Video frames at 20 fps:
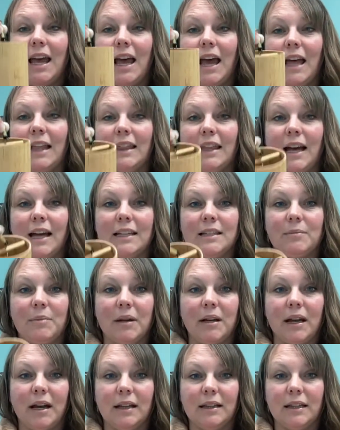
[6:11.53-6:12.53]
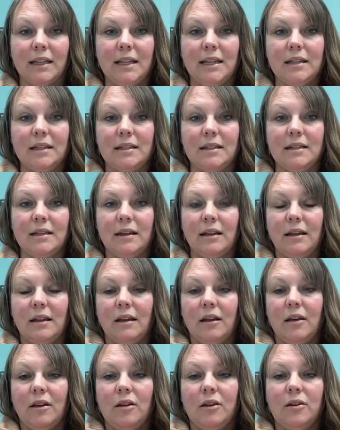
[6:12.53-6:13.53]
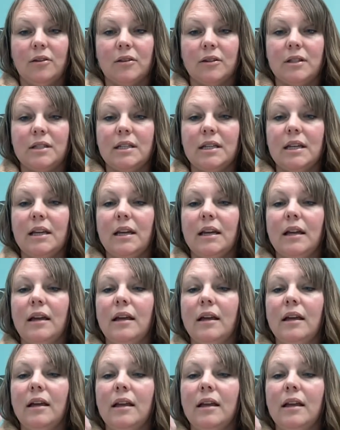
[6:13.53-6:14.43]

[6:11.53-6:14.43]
And last but not least, you'll see